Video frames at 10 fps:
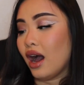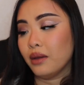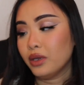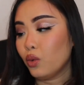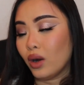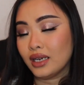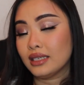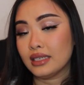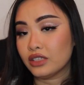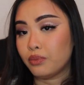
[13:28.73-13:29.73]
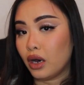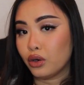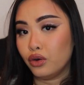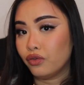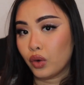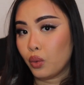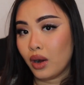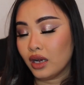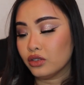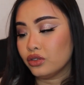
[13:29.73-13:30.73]
I've been wanting this bottle for a
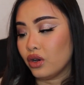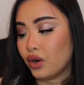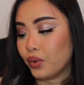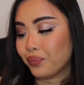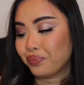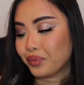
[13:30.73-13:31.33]
while, so